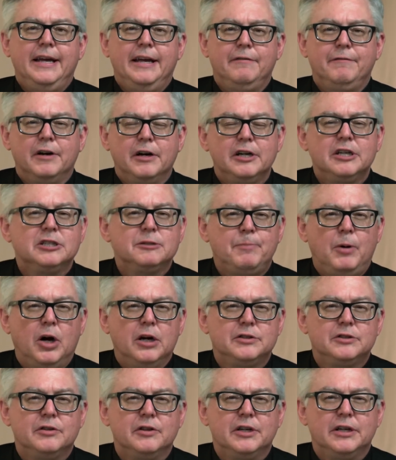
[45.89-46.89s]
in various
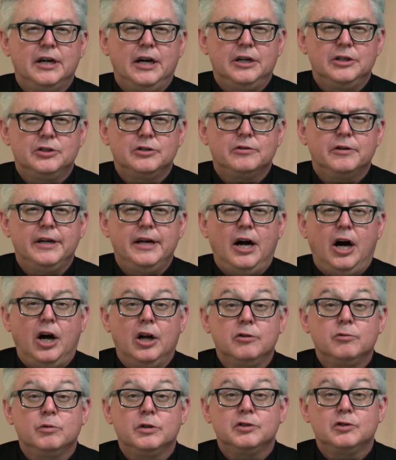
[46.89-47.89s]
parts of the country
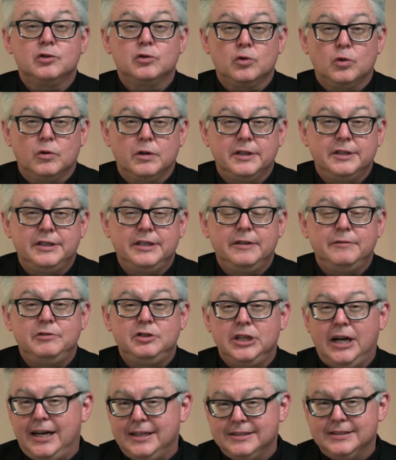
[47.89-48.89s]
on restorative
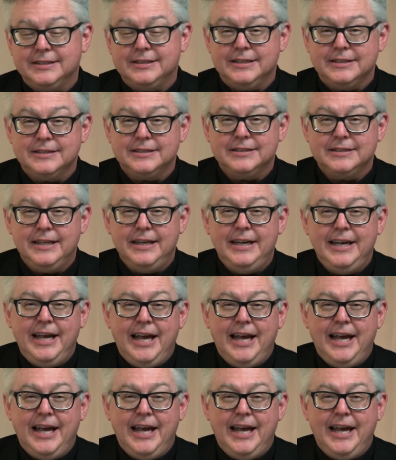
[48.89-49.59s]
justice.